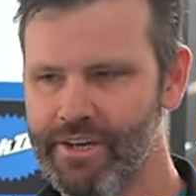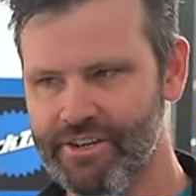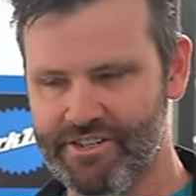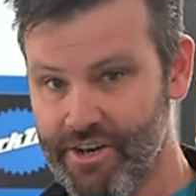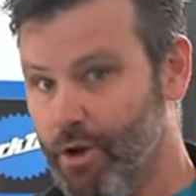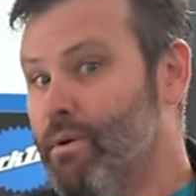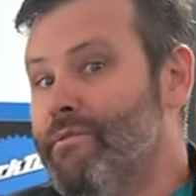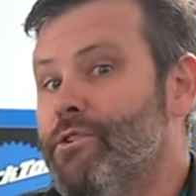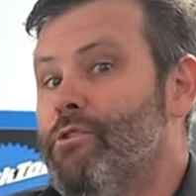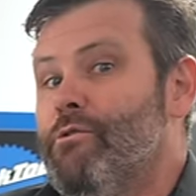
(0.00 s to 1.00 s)
It doesn't know
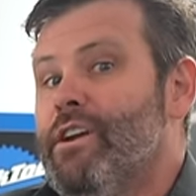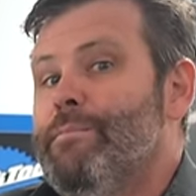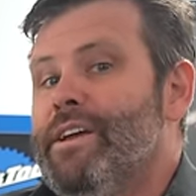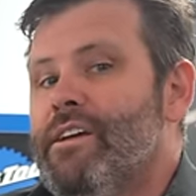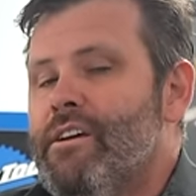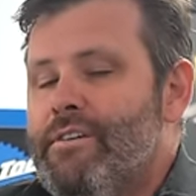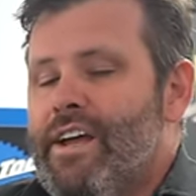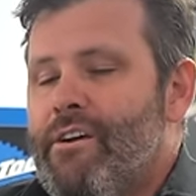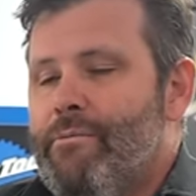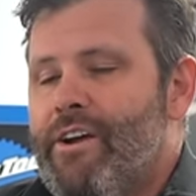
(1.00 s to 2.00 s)
whether you're a really big,
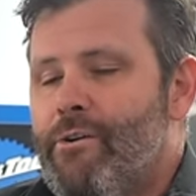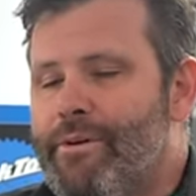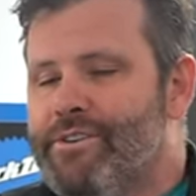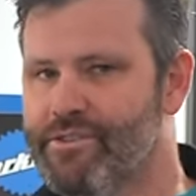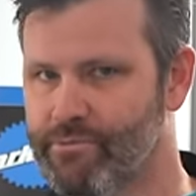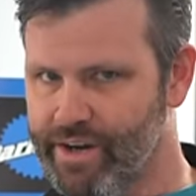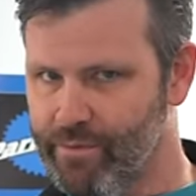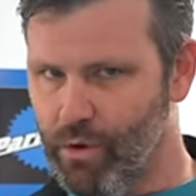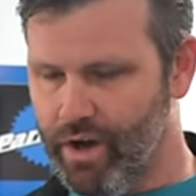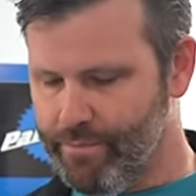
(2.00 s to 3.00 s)
narrow person or a really
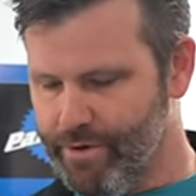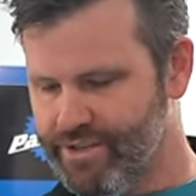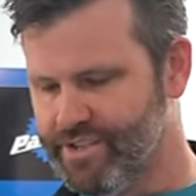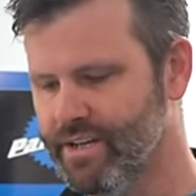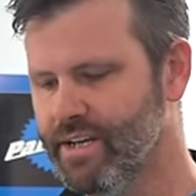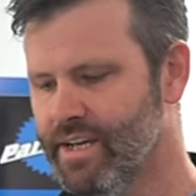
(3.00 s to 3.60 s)
wide person.